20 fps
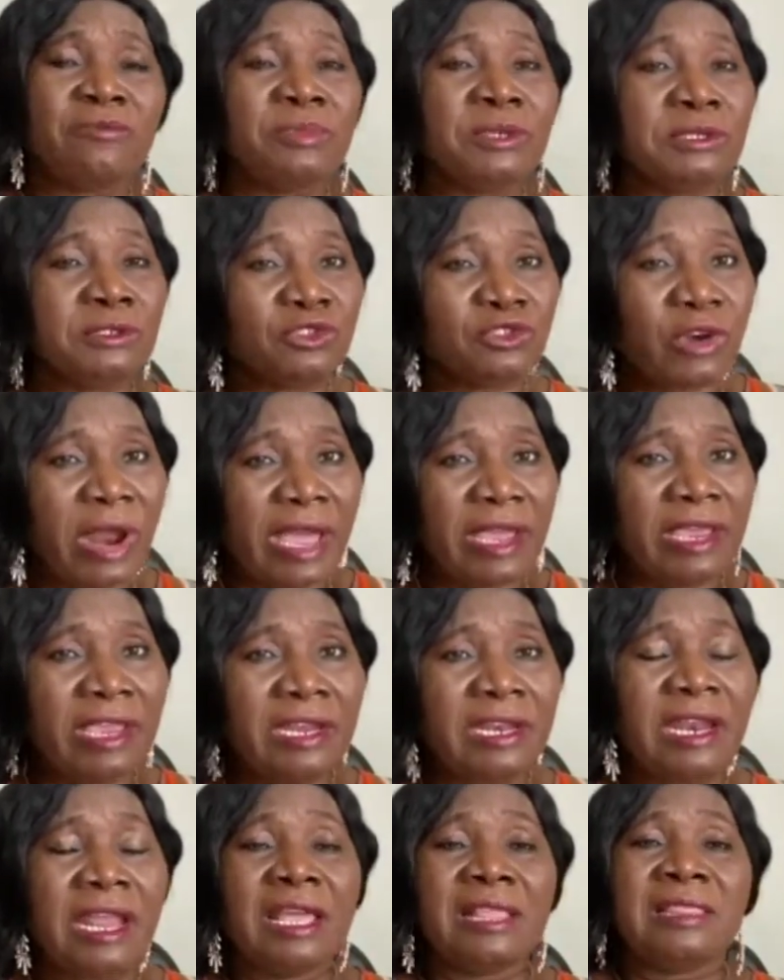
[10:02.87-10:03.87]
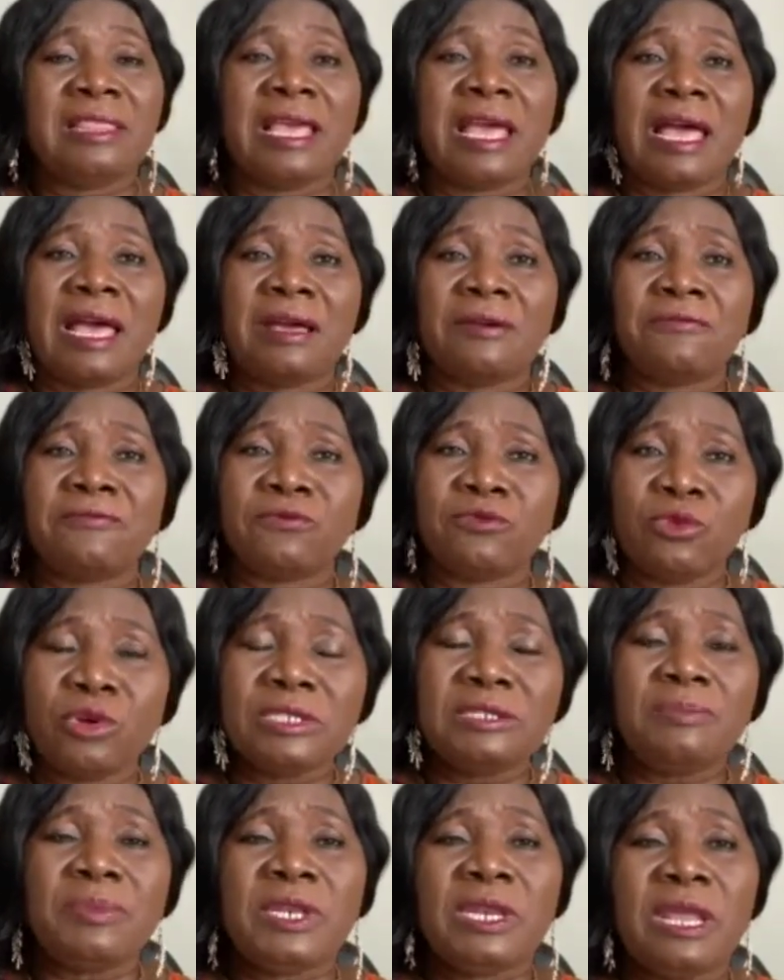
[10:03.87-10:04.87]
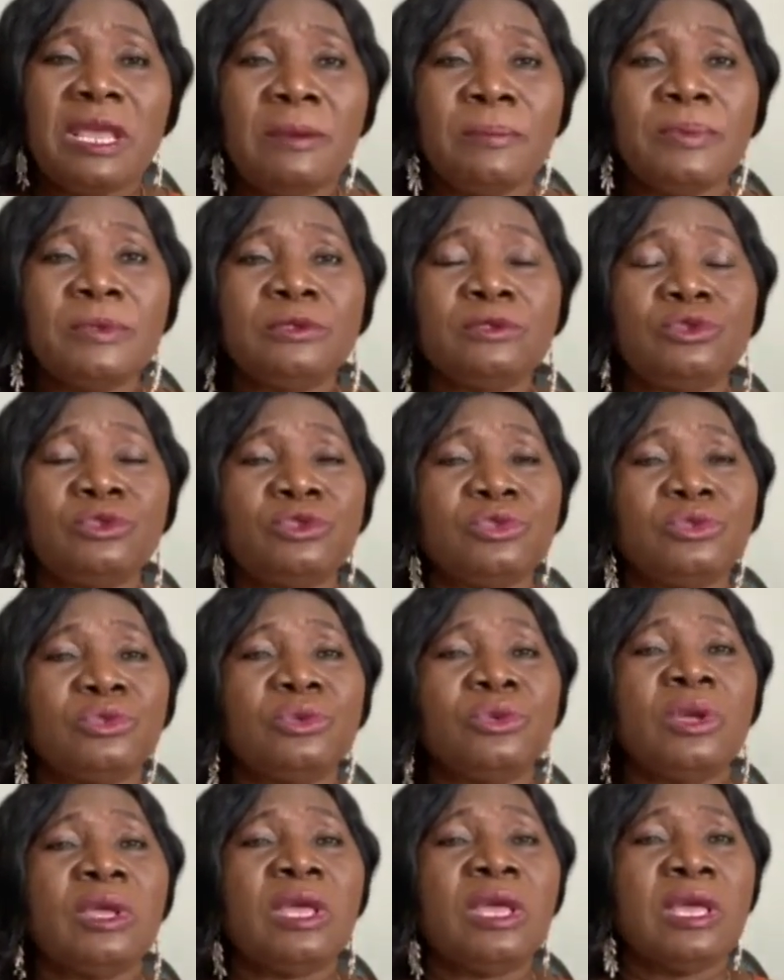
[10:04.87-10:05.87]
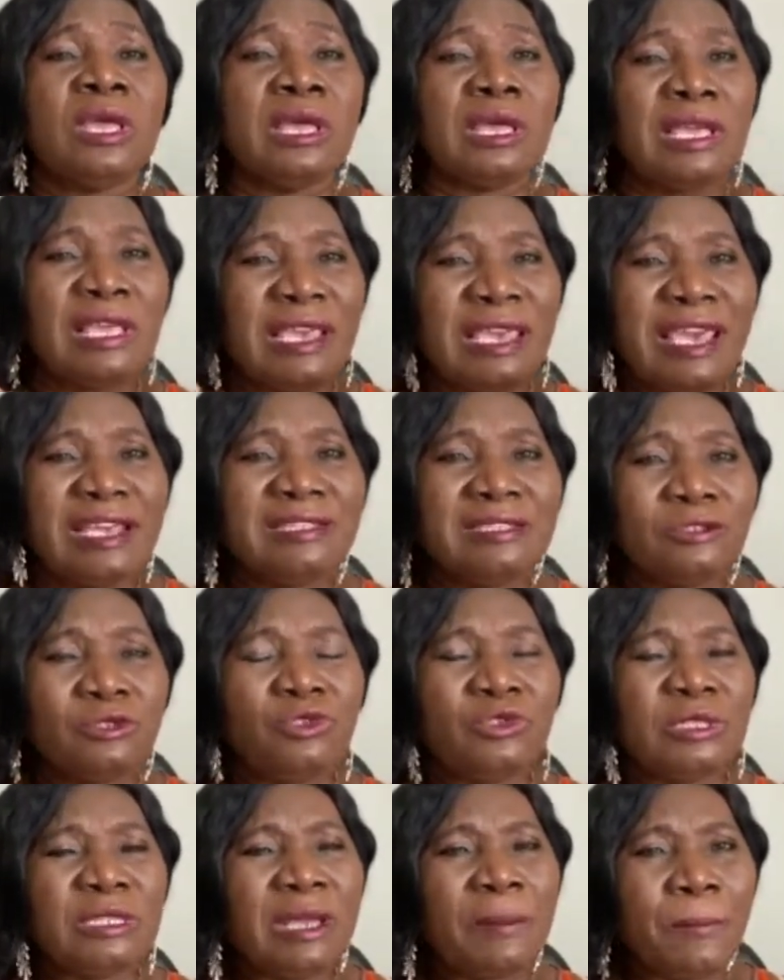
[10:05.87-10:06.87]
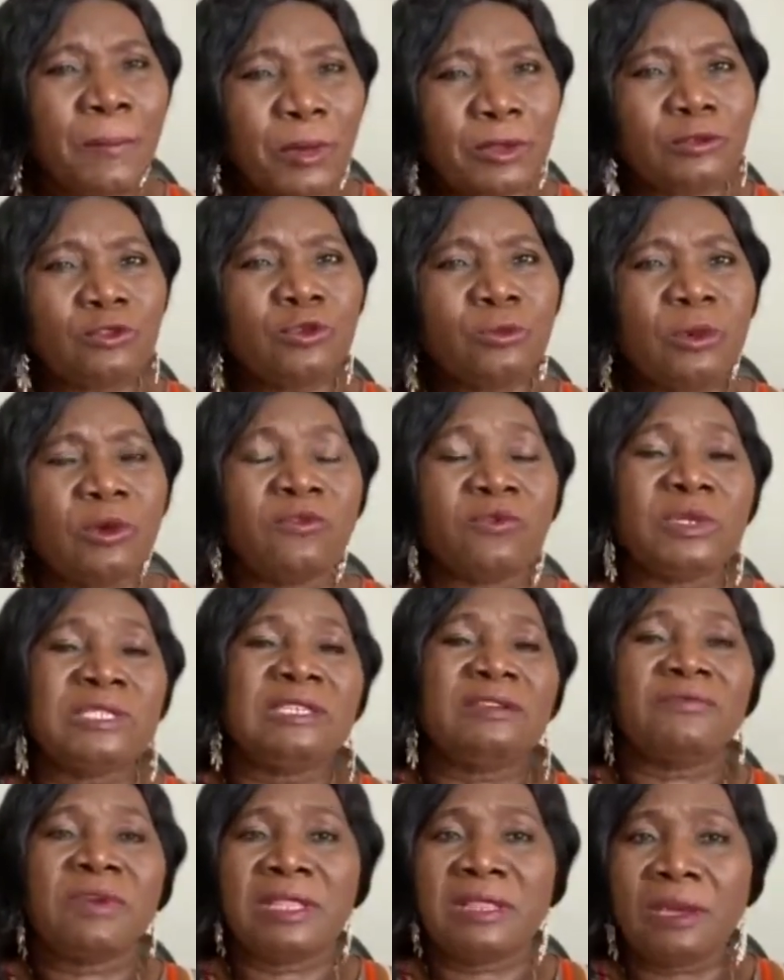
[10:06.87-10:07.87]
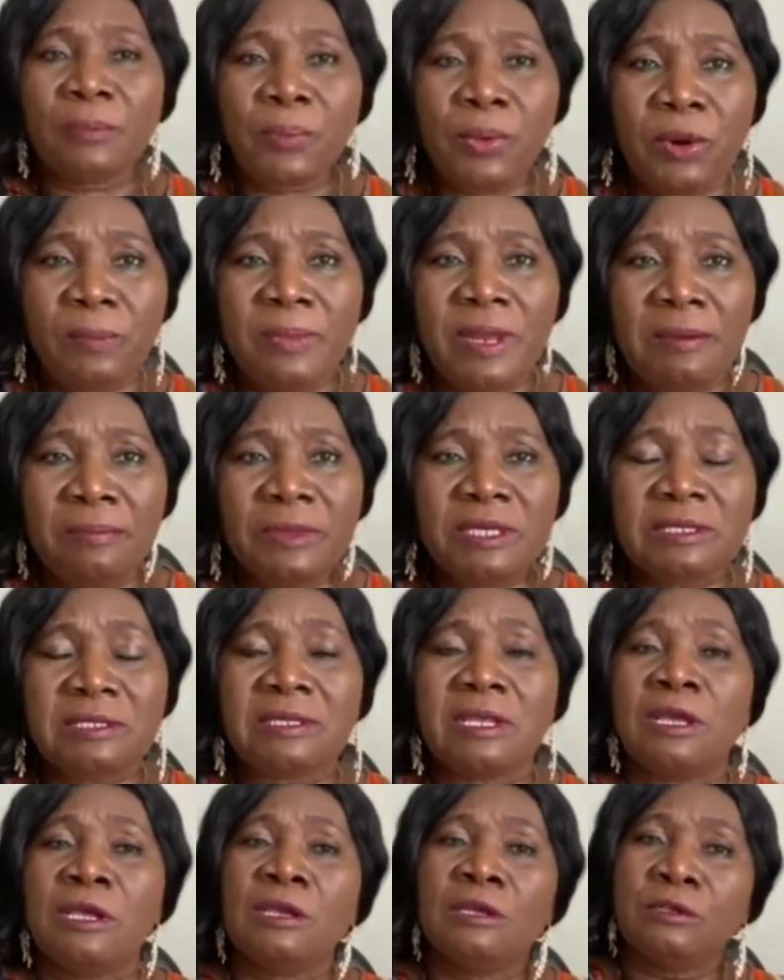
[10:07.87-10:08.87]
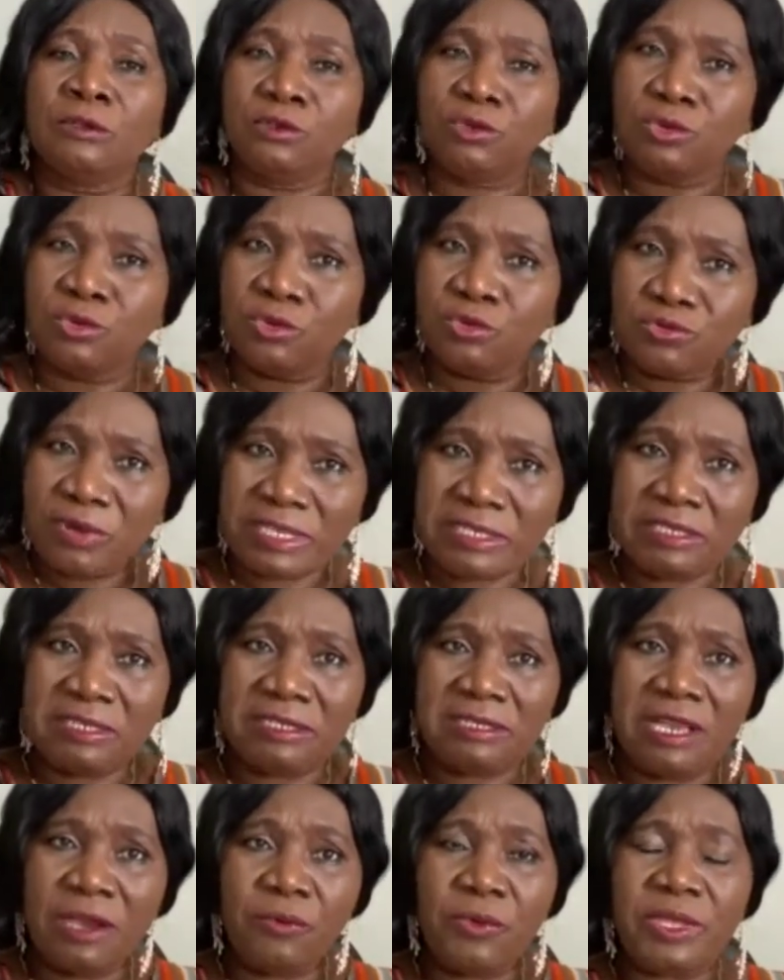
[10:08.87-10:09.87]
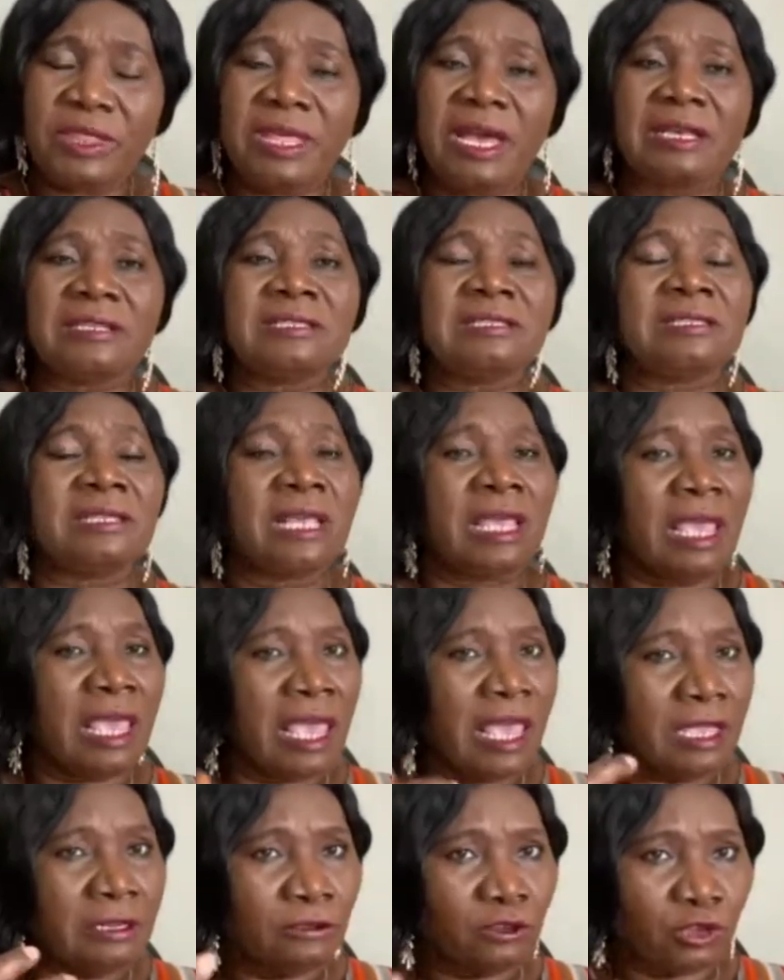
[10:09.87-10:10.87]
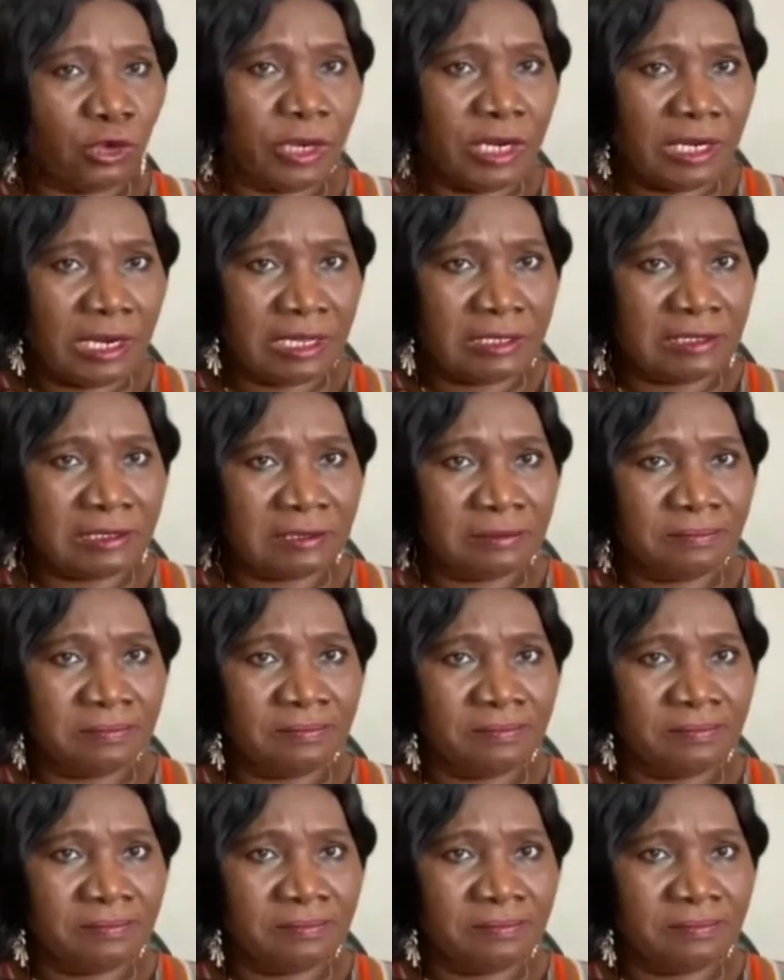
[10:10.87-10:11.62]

been trying and they have not been able to get to the bottom of whatever the problem is, to register with us and join us